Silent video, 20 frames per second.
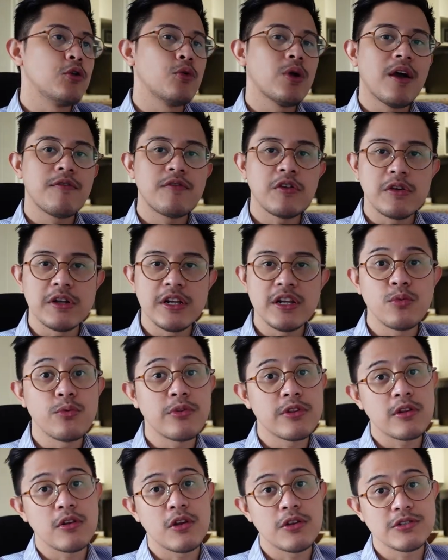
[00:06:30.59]
you have to deal
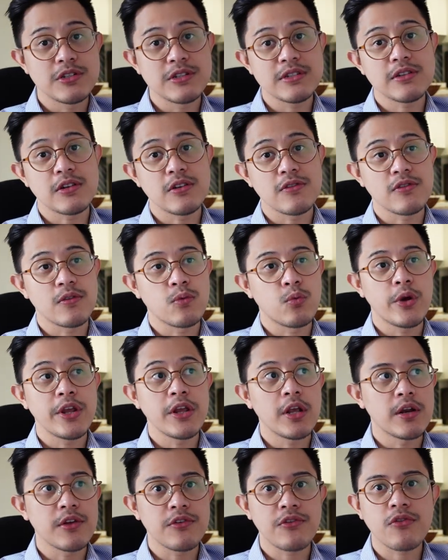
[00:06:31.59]
with the logistics of where
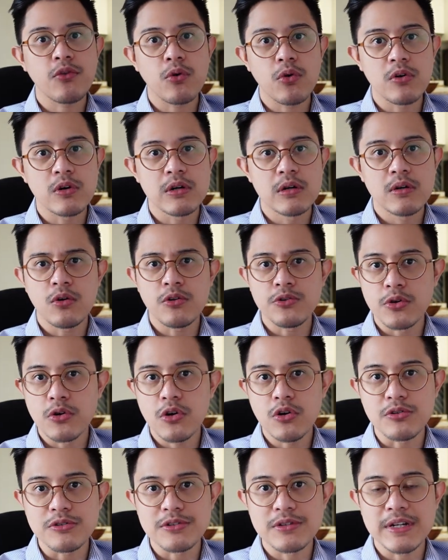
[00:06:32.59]
you're gonna store all your
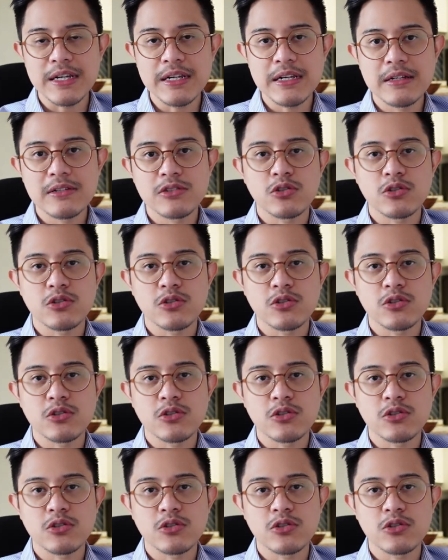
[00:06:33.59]
gold, right?